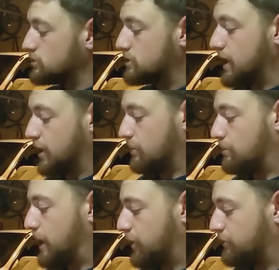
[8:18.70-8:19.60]
Take our
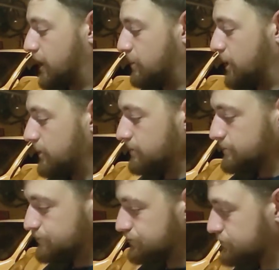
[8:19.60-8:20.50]
microfiber here,
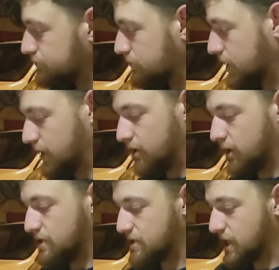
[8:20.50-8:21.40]
get a
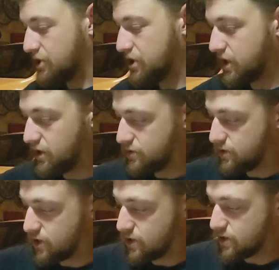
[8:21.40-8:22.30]
clean section. I use
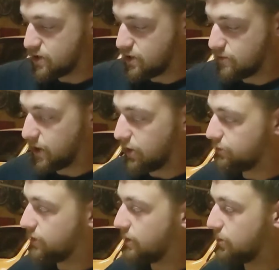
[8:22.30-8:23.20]
this
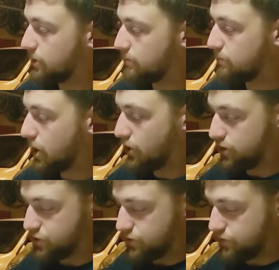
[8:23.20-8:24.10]
microfiber to
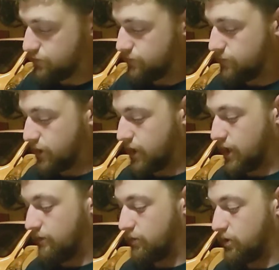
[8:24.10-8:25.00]
polish
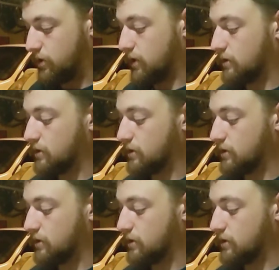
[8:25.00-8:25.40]
fucking everything.